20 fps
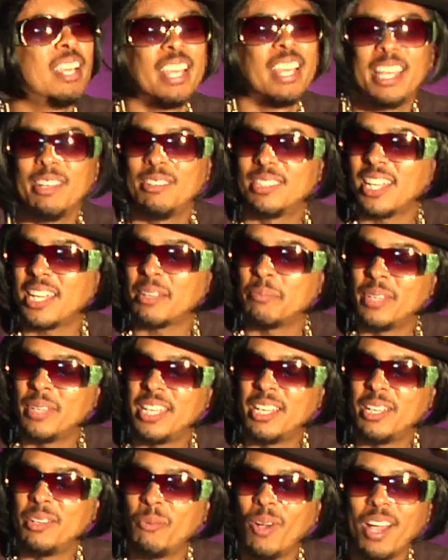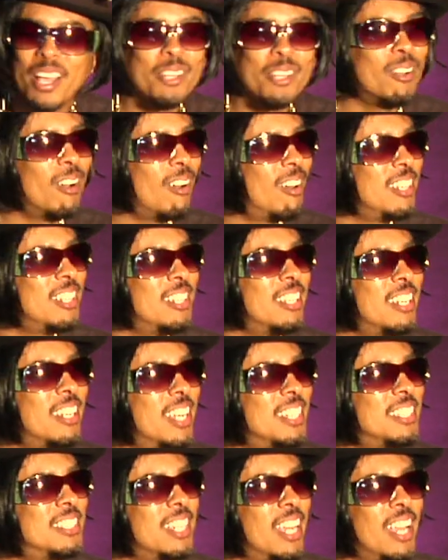he was like, man, why you all into
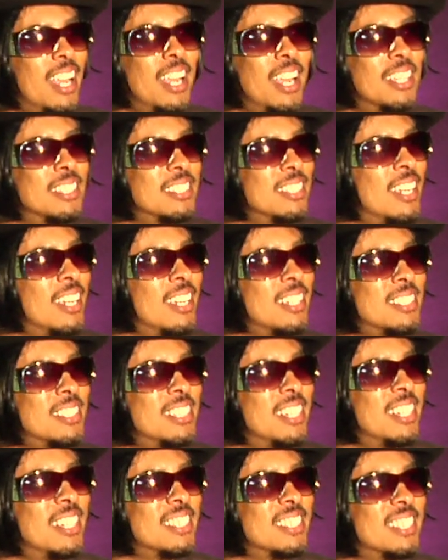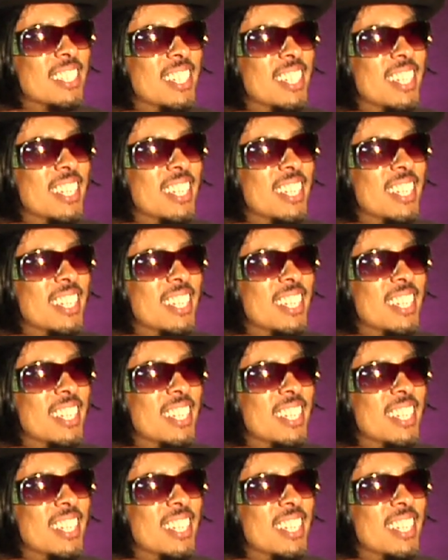that jazz nonsense?